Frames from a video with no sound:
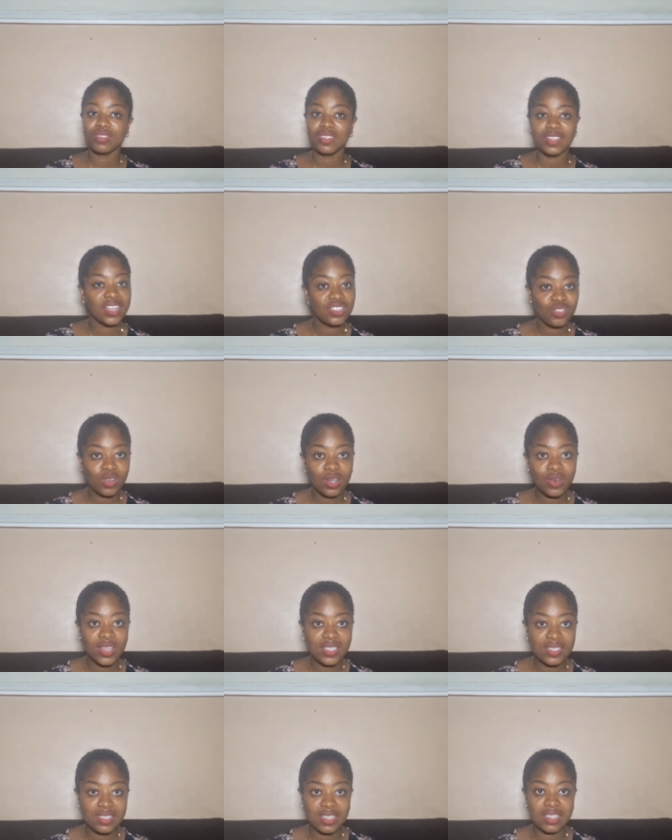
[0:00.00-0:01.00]

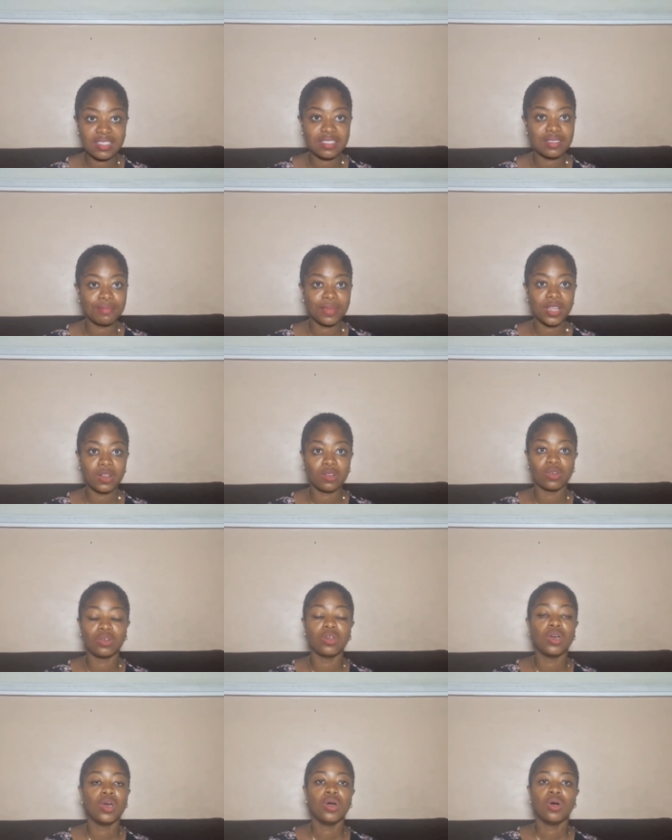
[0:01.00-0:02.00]
Nasarawa State
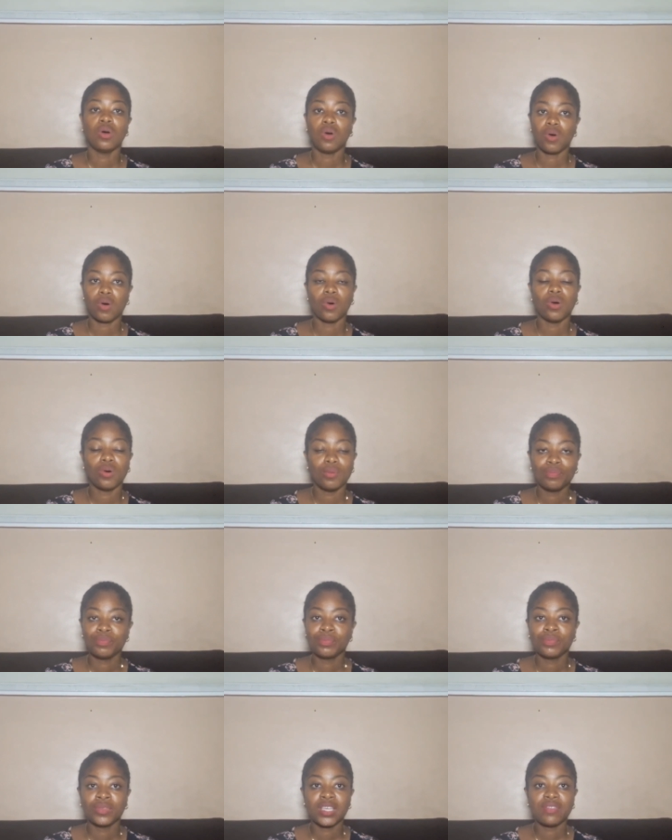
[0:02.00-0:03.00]
melon or
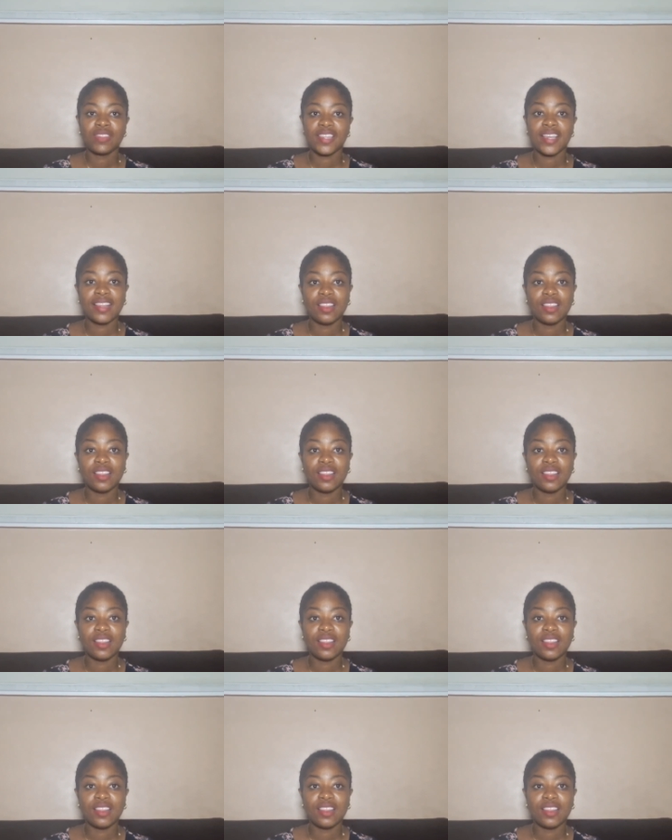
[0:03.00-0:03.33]
if they